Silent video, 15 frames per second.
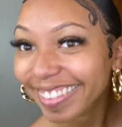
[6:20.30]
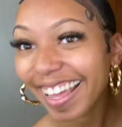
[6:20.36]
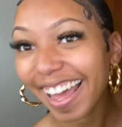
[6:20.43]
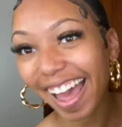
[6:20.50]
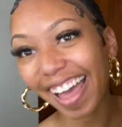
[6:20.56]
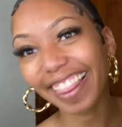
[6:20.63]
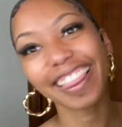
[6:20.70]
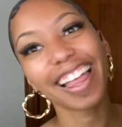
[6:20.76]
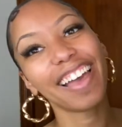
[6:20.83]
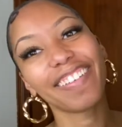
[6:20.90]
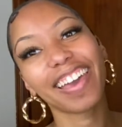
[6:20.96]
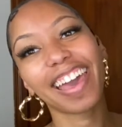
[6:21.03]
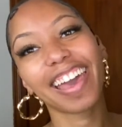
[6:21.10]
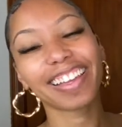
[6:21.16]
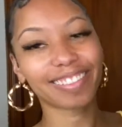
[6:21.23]

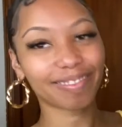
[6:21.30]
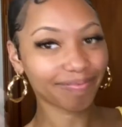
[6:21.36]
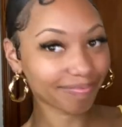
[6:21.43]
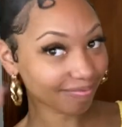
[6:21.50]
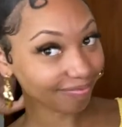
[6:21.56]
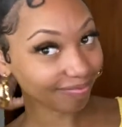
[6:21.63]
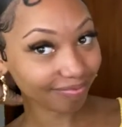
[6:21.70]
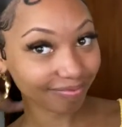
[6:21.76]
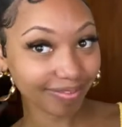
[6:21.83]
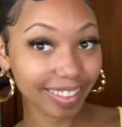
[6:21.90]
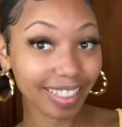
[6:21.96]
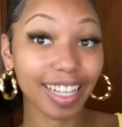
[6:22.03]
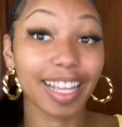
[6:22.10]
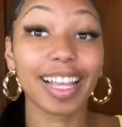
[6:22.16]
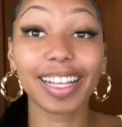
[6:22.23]
I love it.
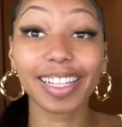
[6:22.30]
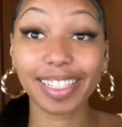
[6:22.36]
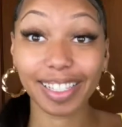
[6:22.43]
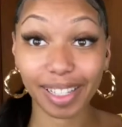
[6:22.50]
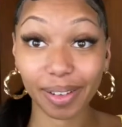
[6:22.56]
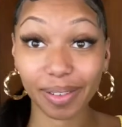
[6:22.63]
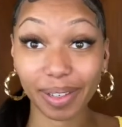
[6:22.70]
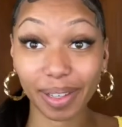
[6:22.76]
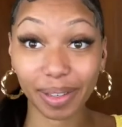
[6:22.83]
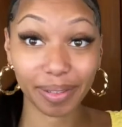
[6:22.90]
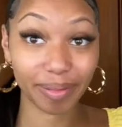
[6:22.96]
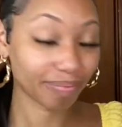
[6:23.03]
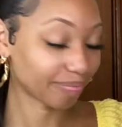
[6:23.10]
So cute.